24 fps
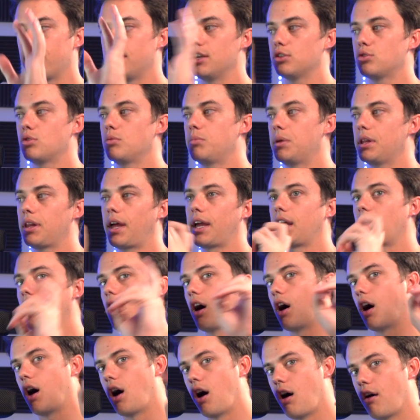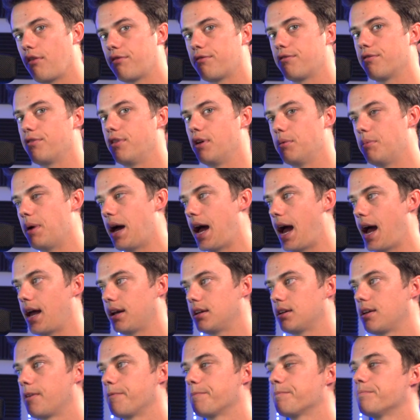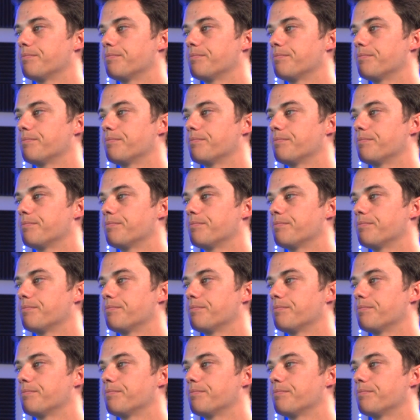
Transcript: This would be like off the bat,